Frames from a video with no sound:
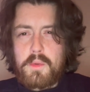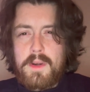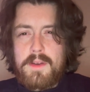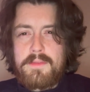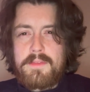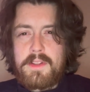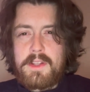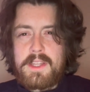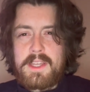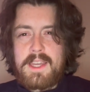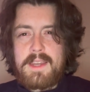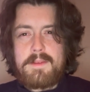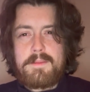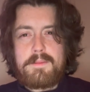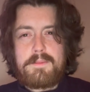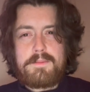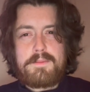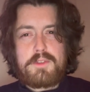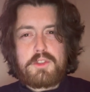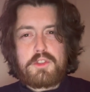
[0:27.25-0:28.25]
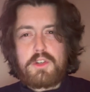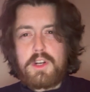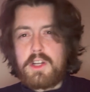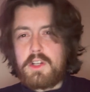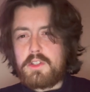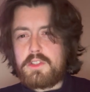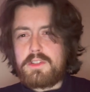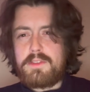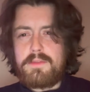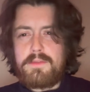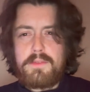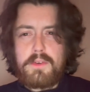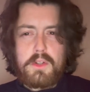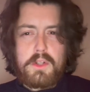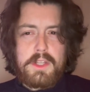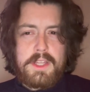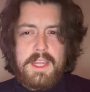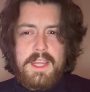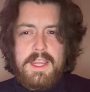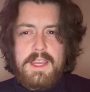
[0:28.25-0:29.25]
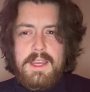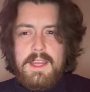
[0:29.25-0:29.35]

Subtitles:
where I felt like I struggled to fully